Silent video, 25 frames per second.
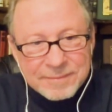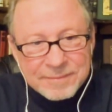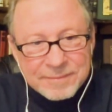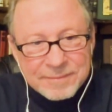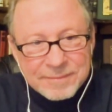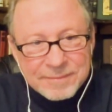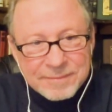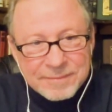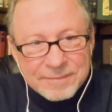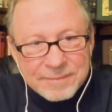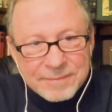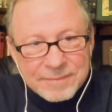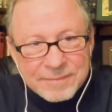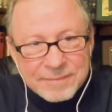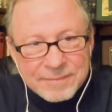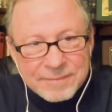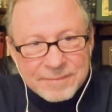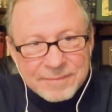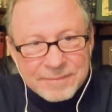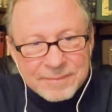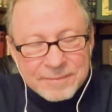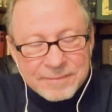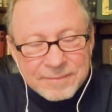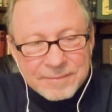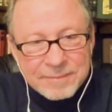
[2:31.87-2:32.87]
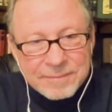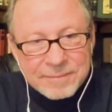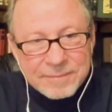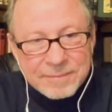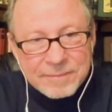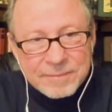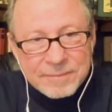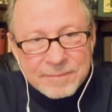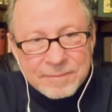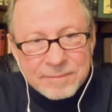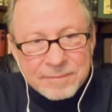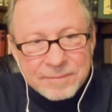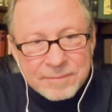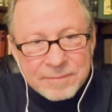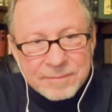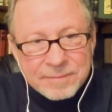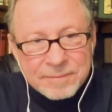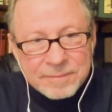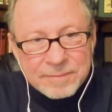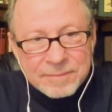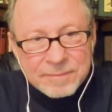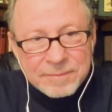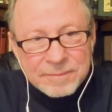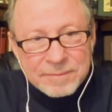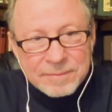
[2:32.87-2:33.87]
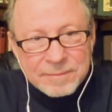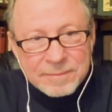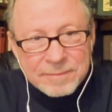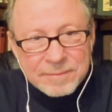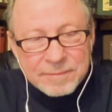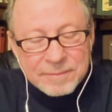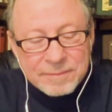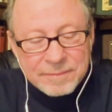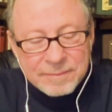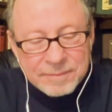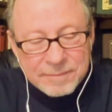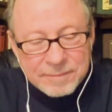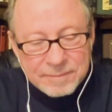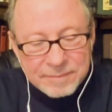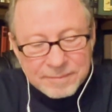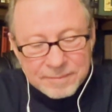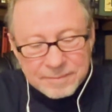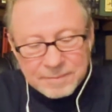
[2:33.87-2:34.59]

(silent)